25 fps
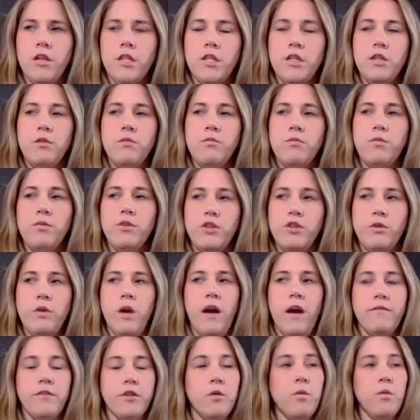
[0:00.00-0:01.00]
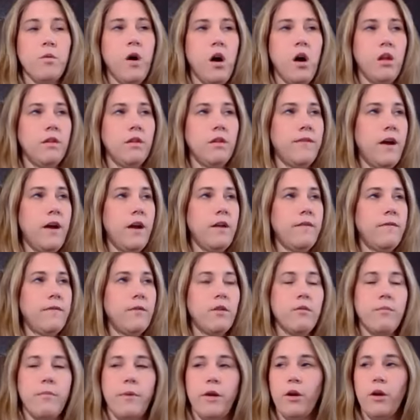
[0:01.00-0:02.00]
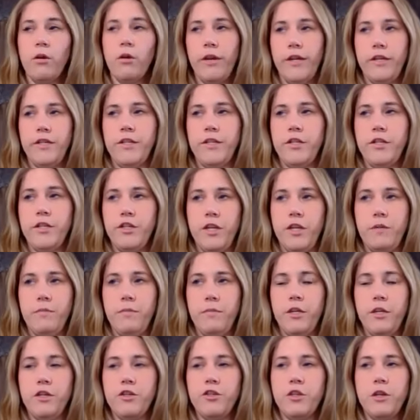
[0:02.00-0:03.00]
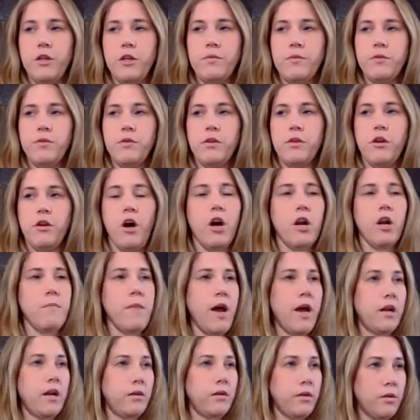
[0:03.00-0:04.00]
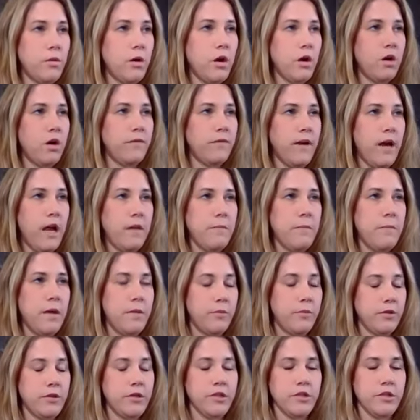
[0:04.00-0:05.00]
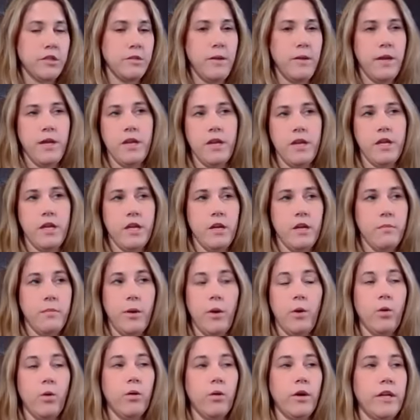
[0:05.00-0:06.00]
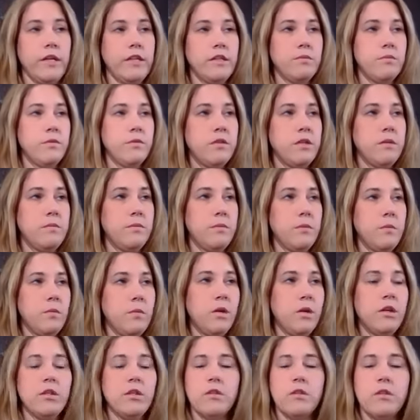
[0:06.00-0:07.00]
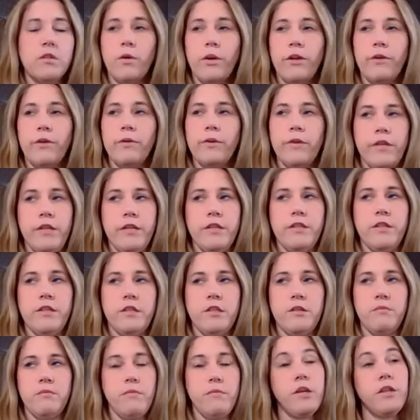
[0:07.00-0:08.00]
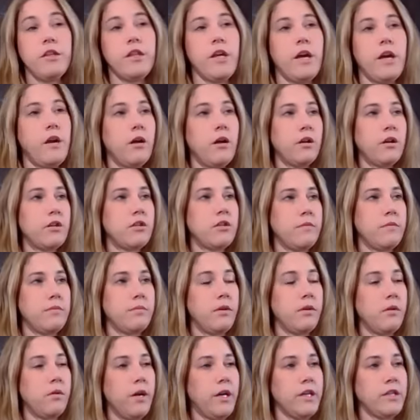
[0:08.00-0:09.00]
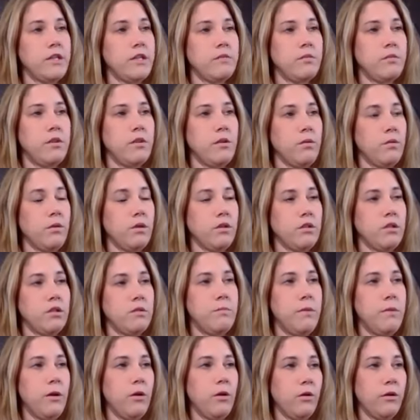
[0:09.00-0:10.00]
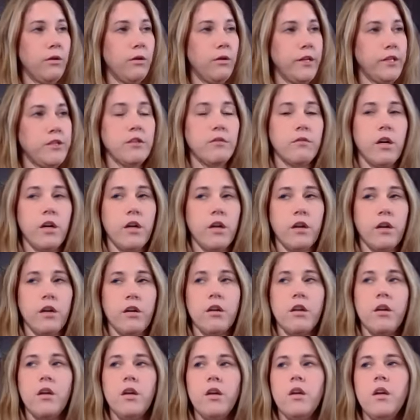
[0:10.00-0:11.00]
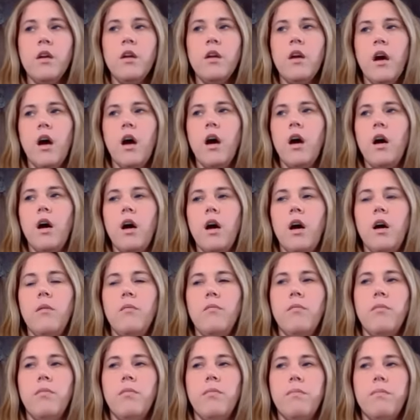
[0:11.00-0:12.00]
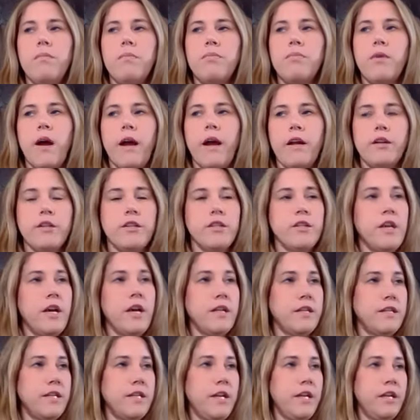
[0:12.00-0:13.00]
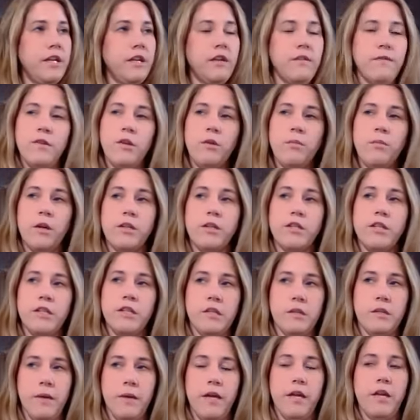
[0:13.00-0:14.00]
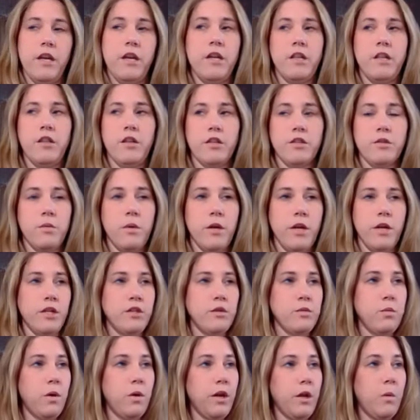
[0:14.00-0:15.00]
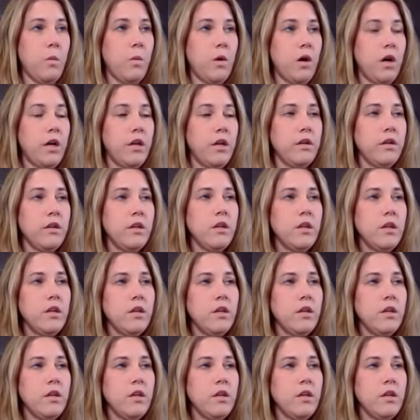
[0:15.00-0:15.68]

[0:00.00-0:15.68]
you do have to qualify for the barrel racing championships. You can automatically qualify by participating at a barrel race with tip awards, or you would need to submit that hardship request with your horse's barrel racing record prior to that date. If you participated in the 2021